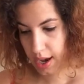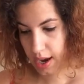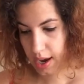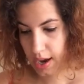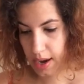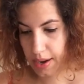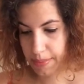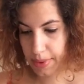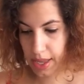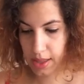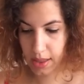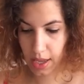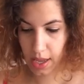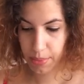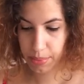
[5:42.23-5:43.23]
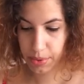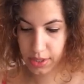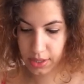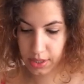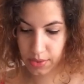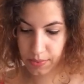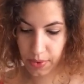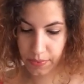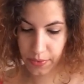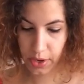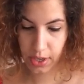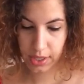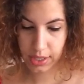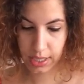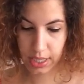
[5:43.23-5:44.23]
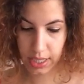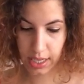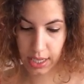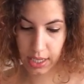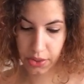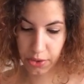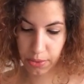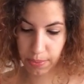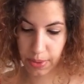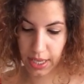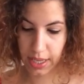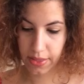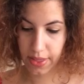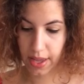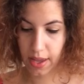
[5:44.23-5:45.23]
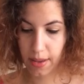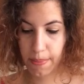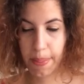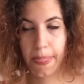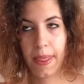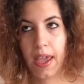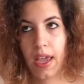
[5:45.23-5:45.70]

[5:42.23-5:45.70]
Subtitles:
And the Empress in reverse could either be them.